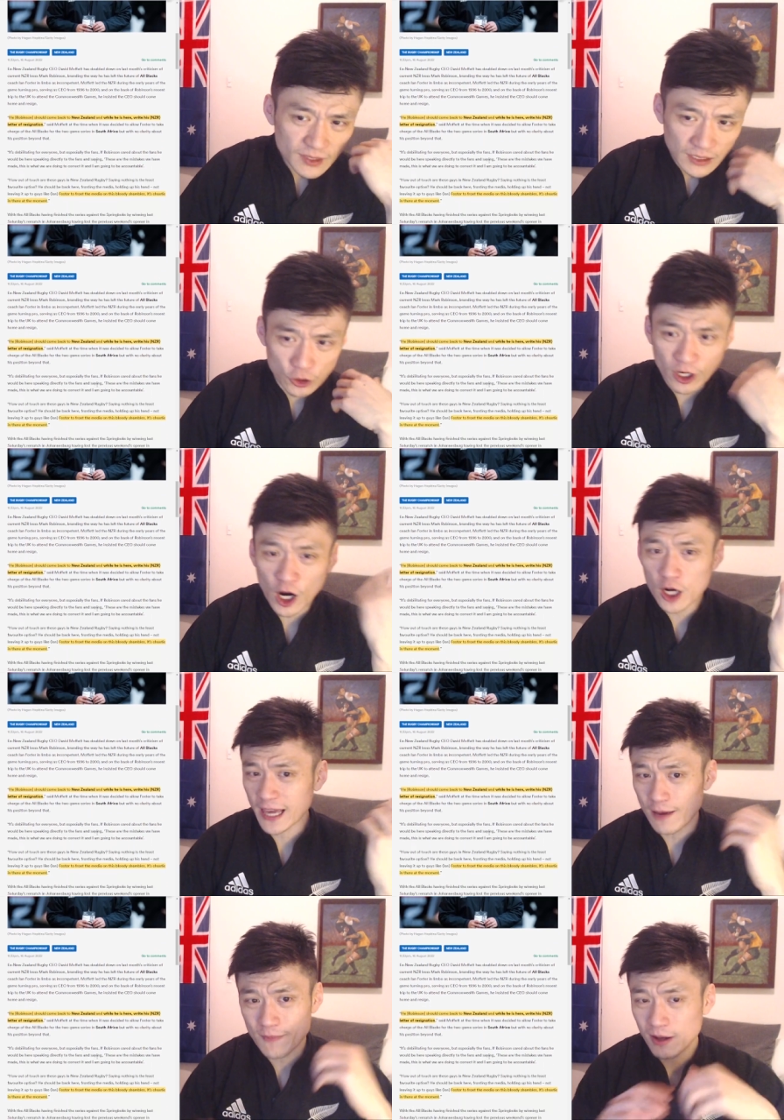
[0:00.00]
who kind of
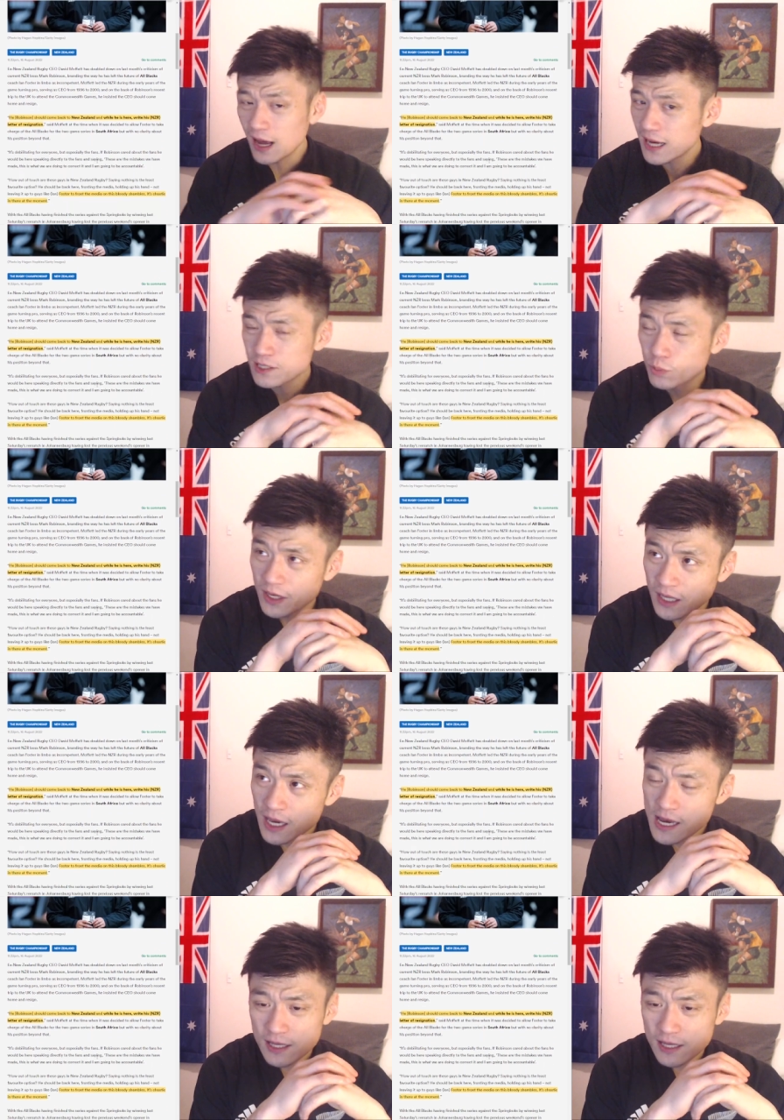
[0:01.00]
came out last week